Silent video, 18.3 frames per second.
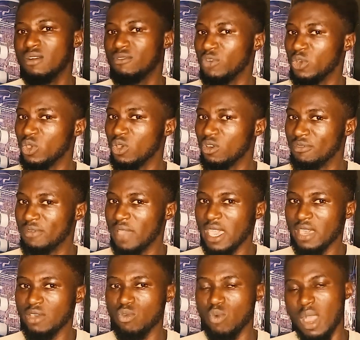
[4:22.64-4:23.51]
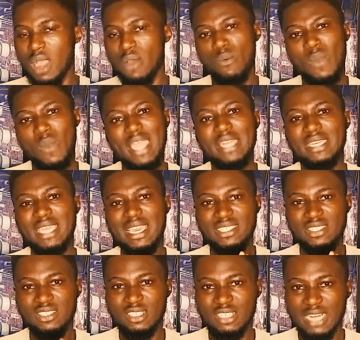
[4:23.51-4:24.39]
for your vehicle, and when there
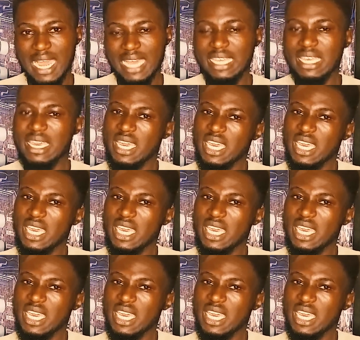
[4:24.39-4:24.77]
is drag,